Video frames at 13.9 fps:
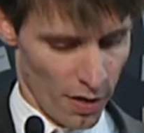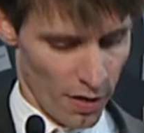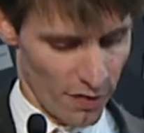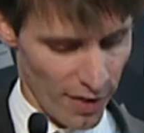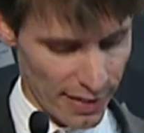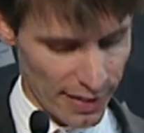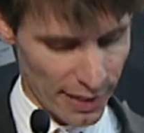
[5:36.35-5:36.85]

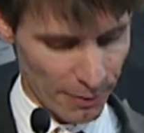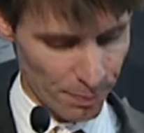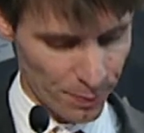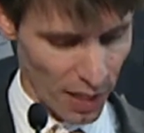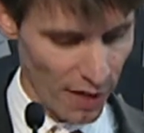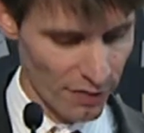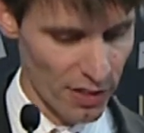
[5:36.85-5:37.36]
Finally,
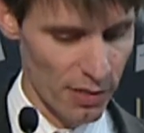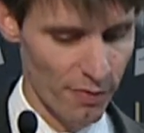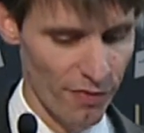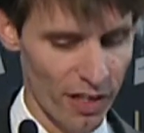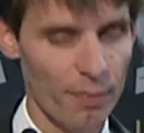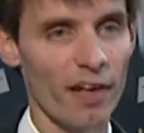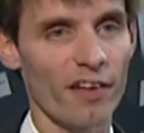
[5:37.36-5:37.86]
after some
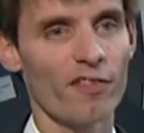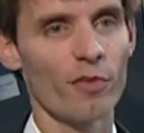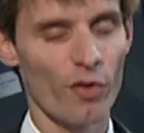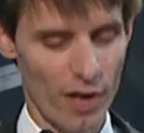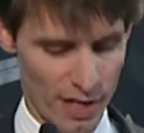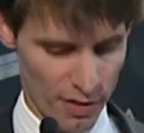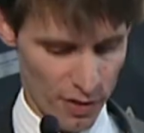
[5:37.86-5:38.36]
feedback from
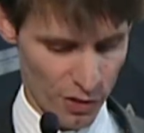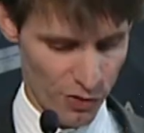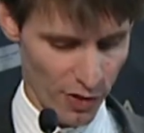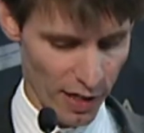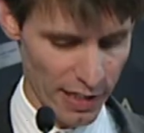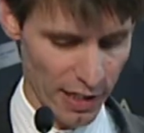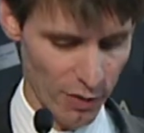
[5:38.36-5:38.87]
around
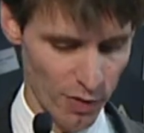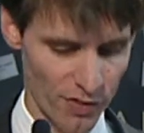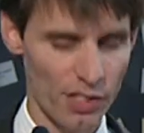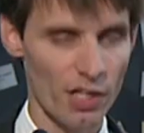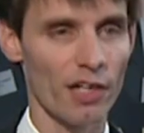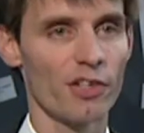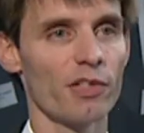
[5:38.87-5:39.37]
Australia, we've
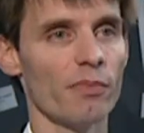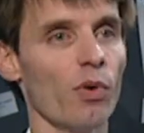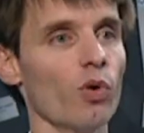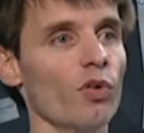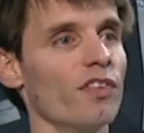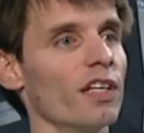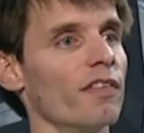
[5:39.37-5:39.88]
decided to
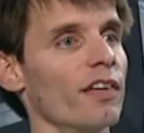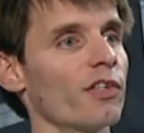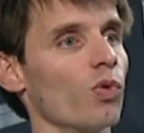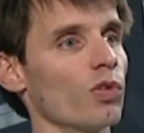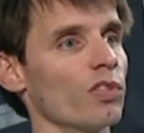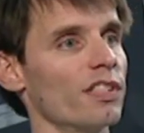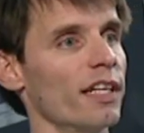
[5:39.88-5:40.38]
move the Event
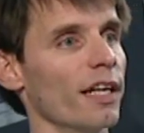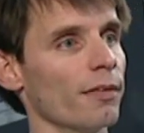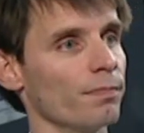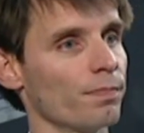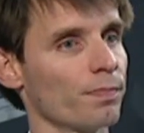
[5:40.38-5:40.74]
Awards dinner.